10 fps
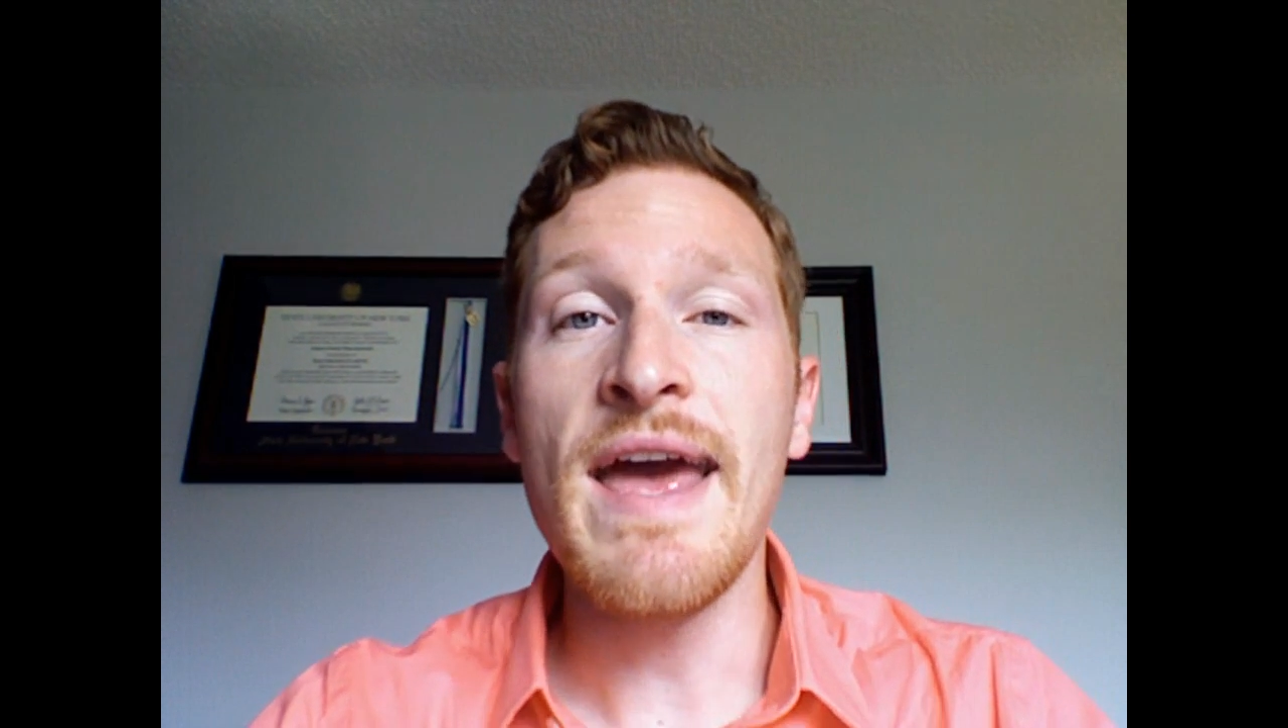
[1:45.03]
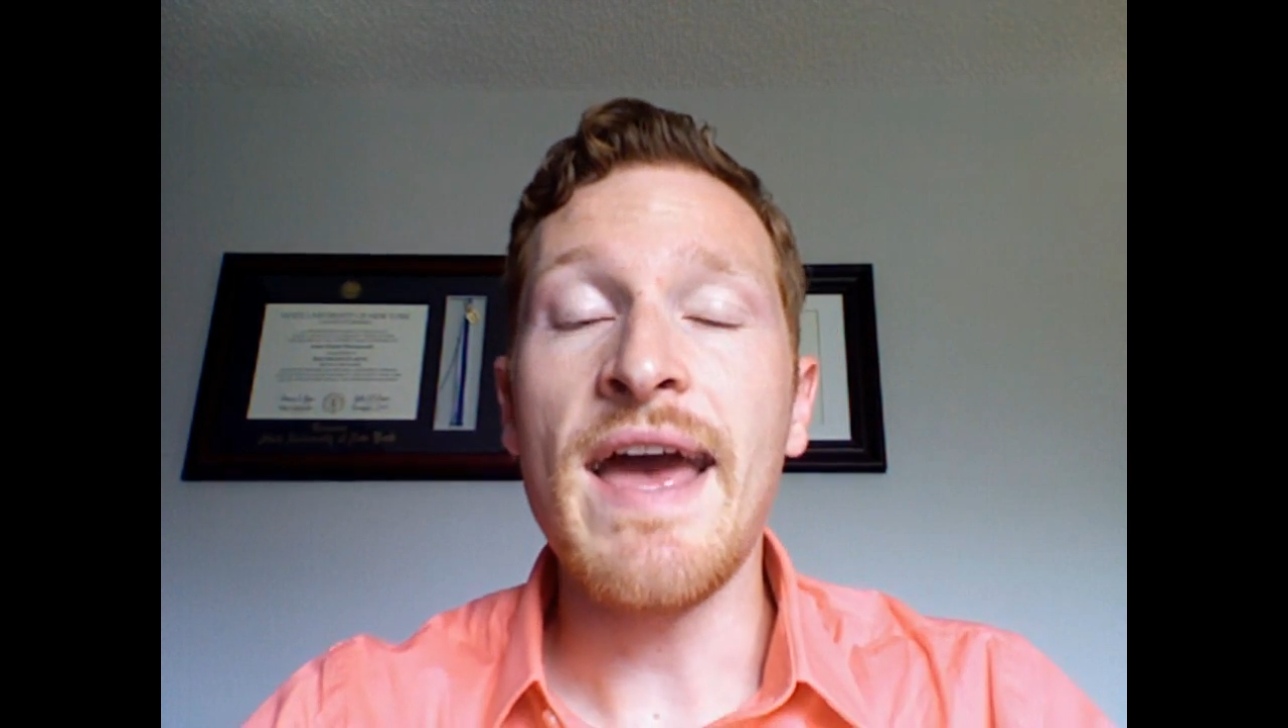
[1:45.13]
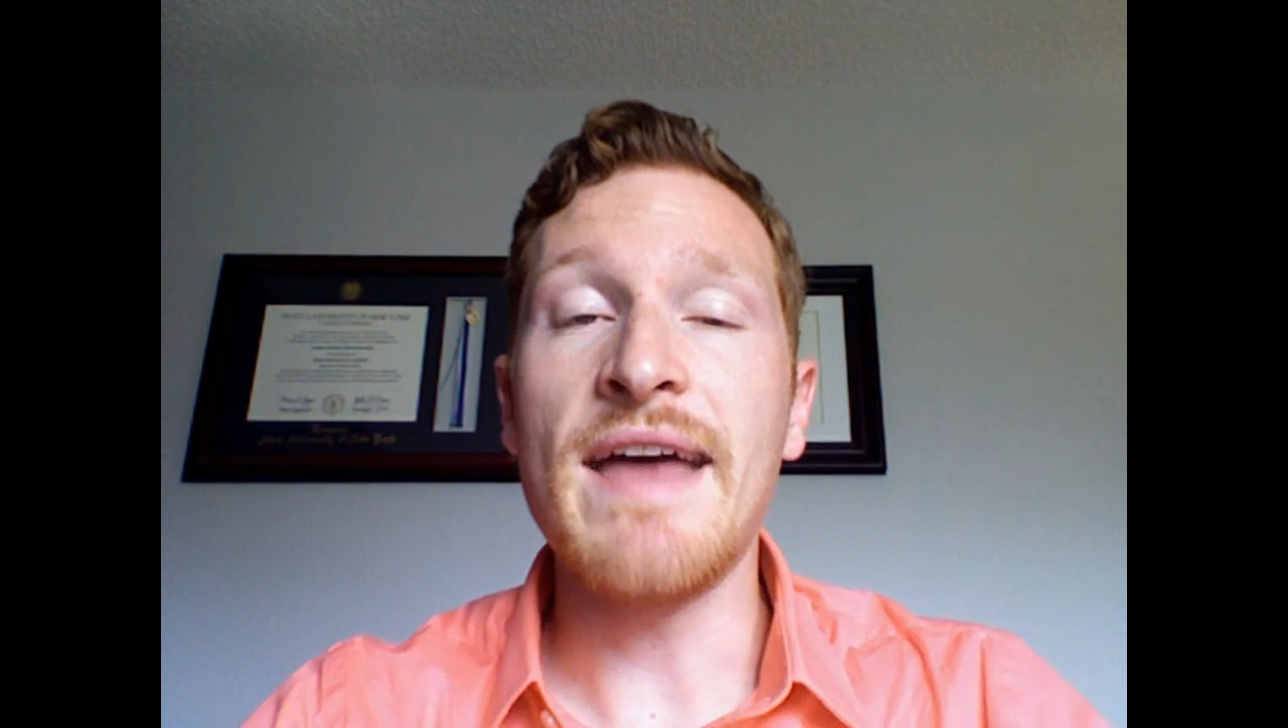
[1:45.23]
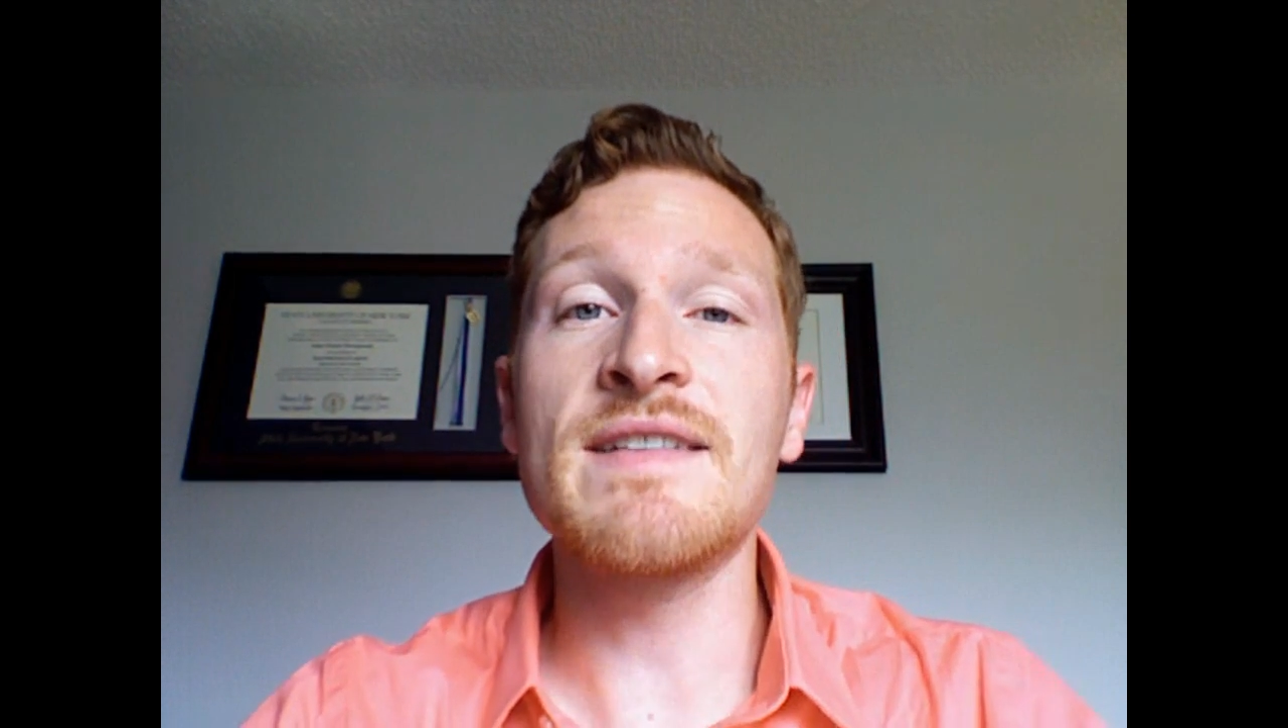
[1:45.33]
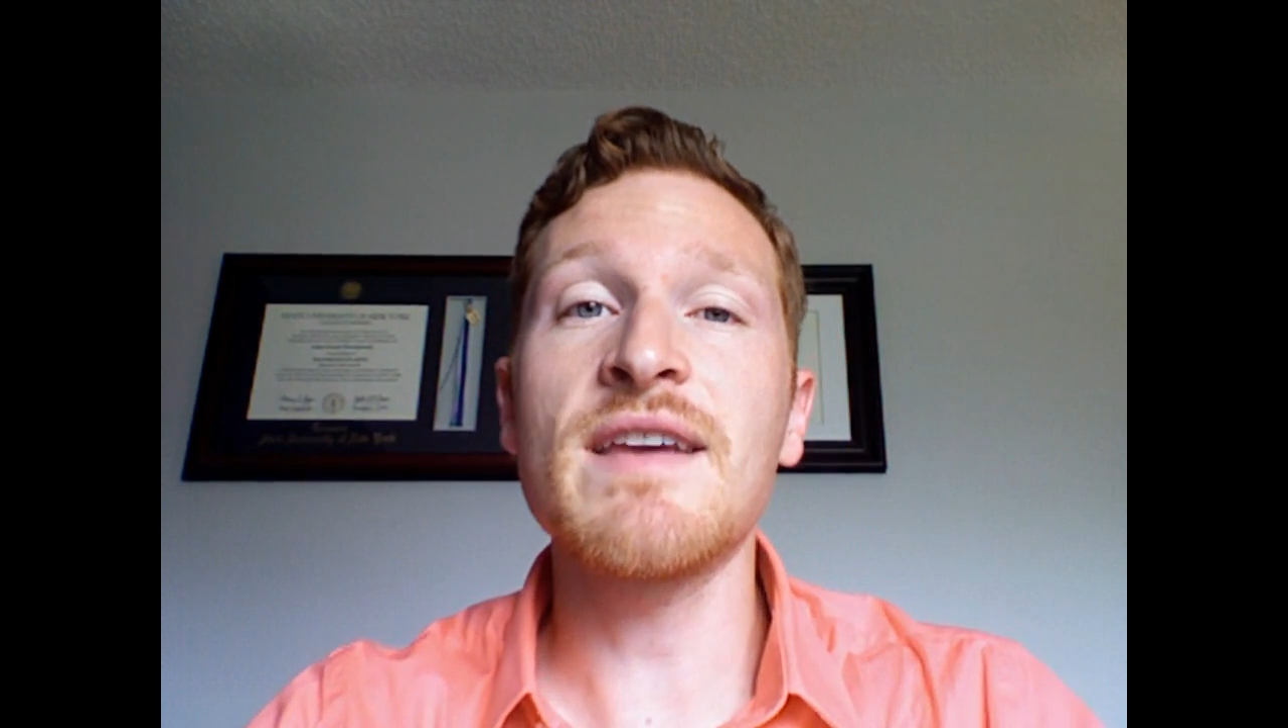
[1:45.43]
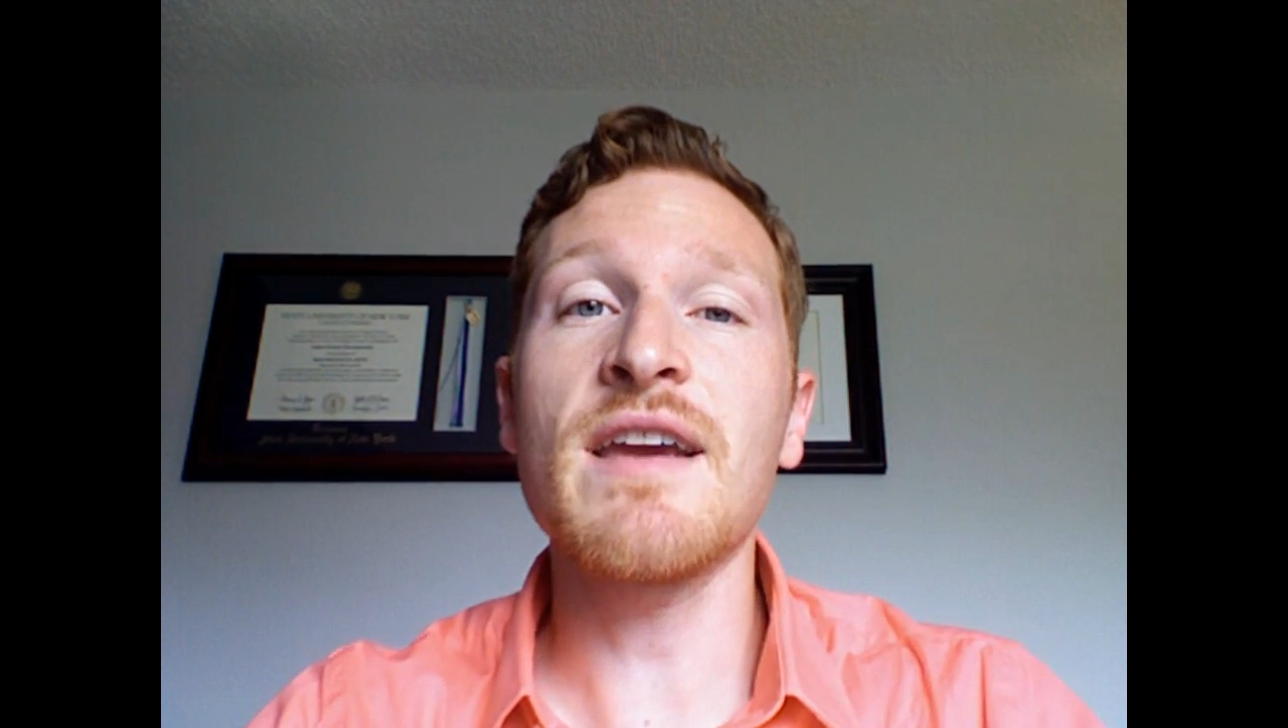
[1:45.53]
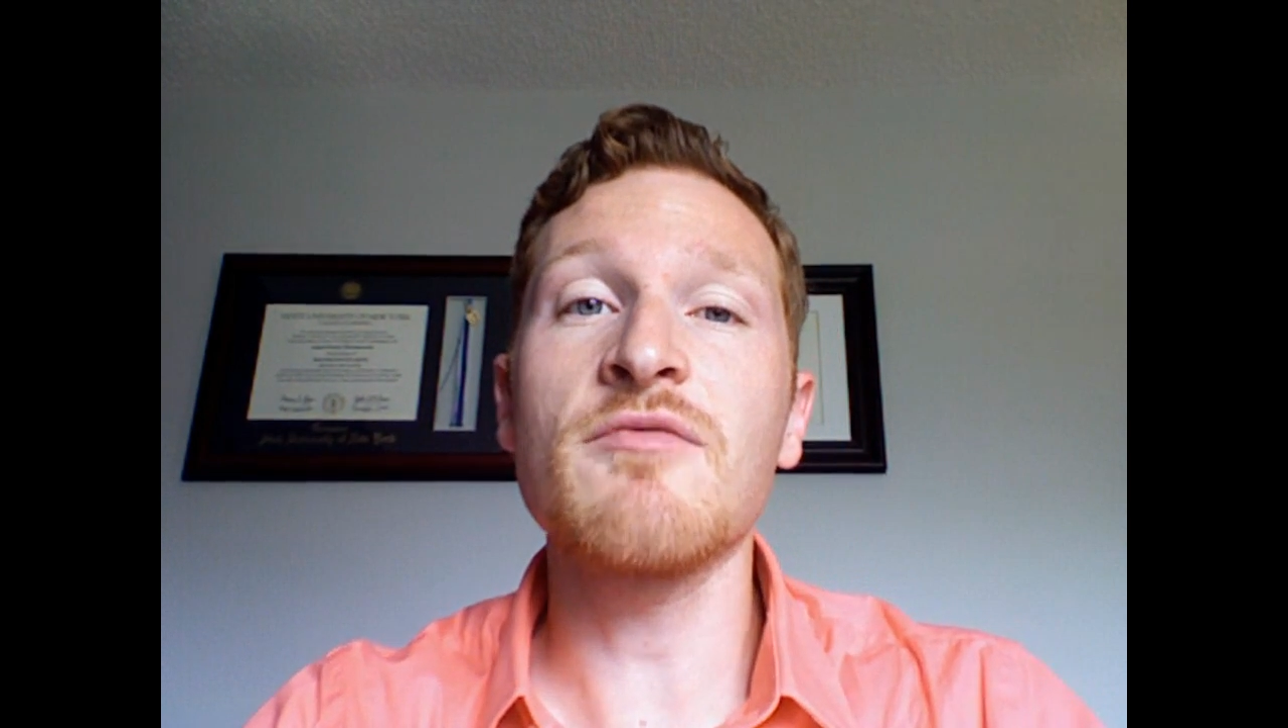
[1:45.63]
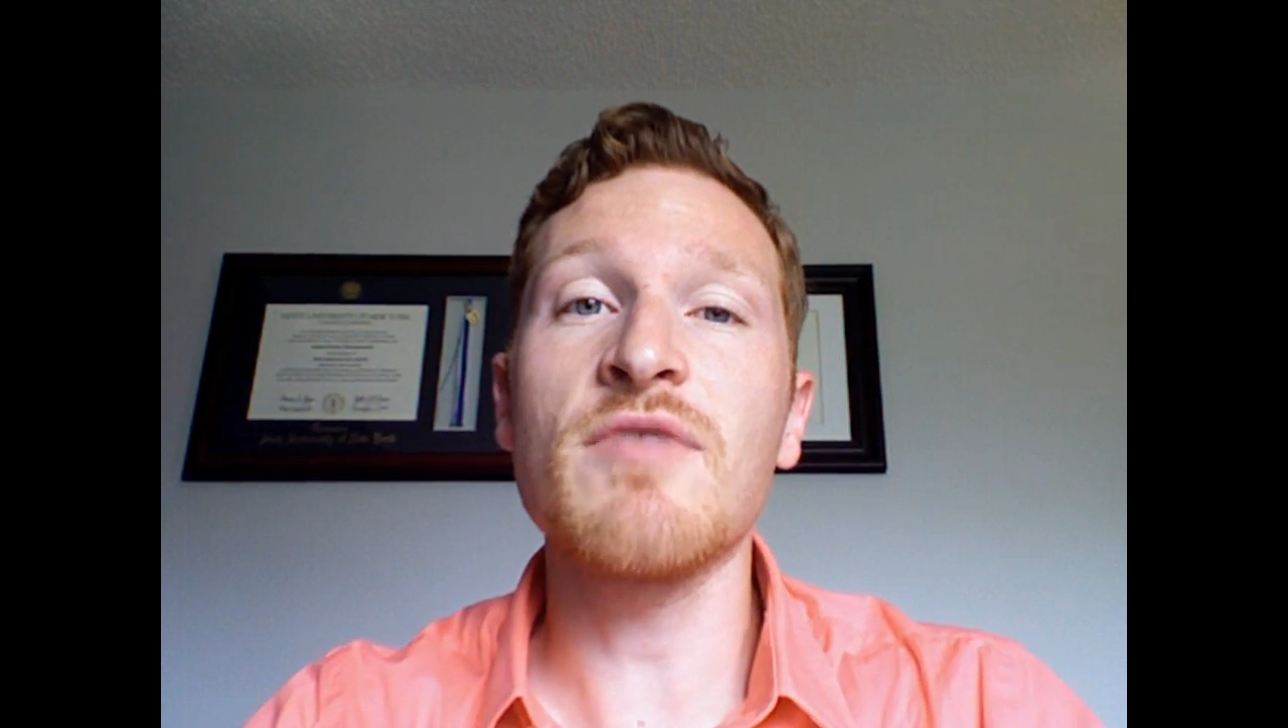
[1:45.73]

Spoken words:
And the second